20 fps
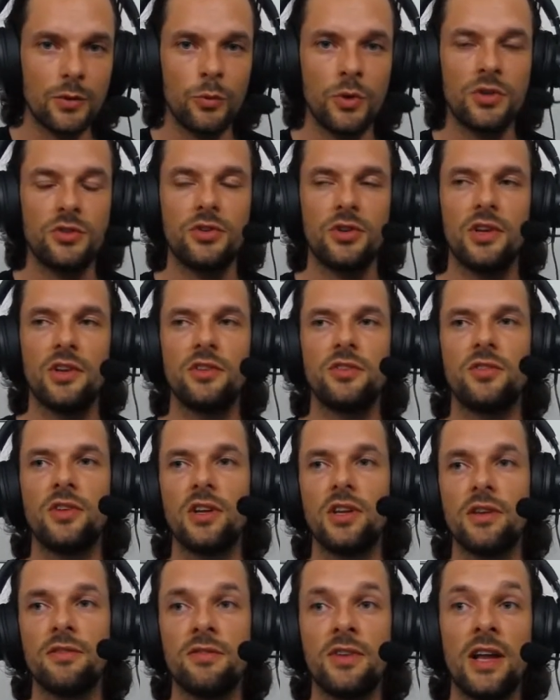which is the
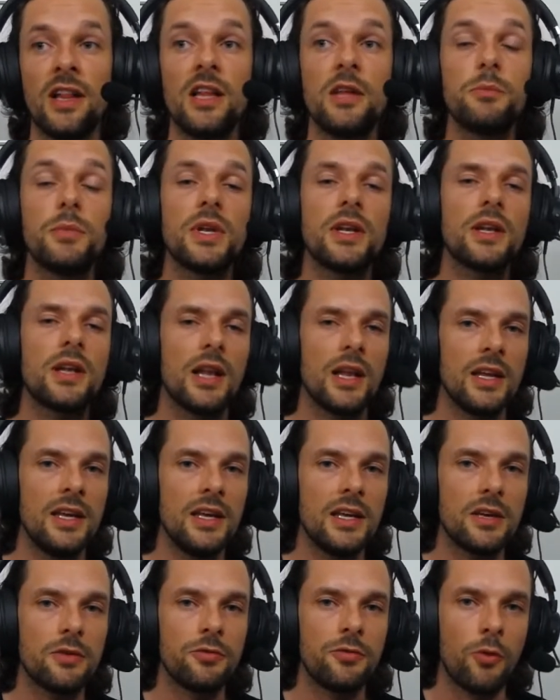development
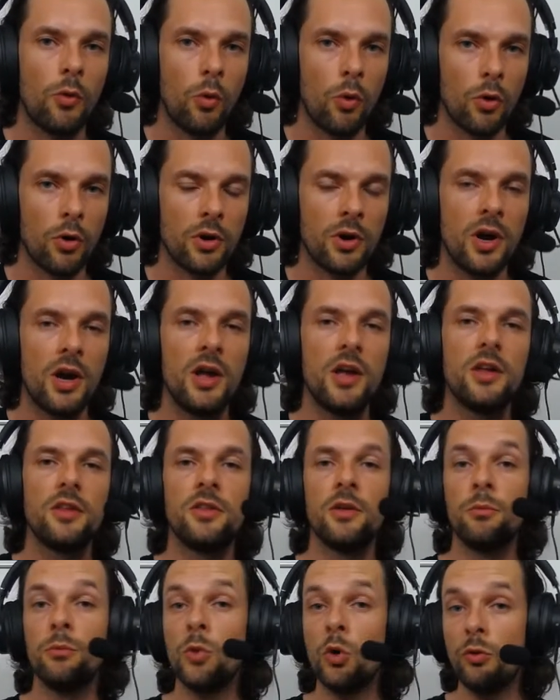league for
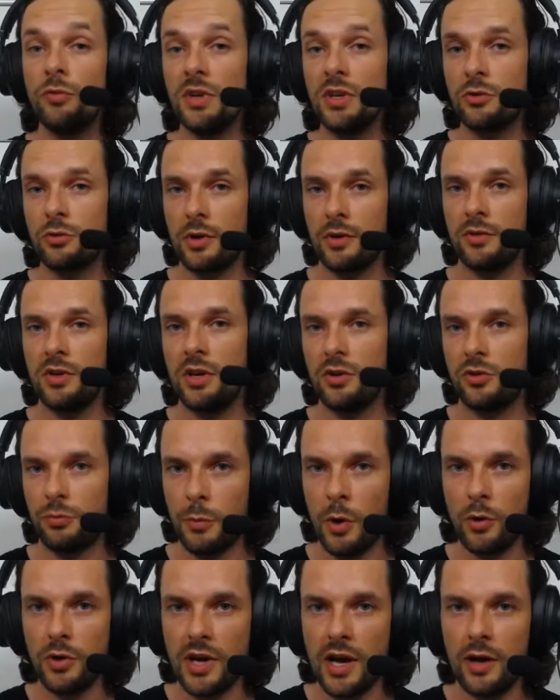the movie Trivia
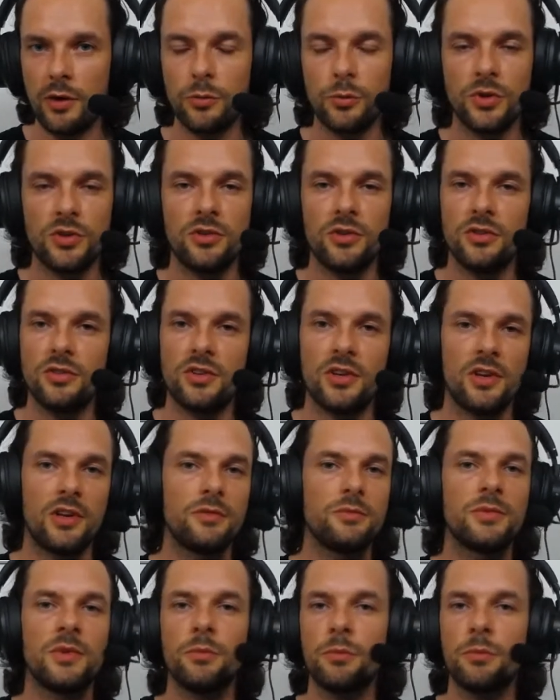Schmodown, which is a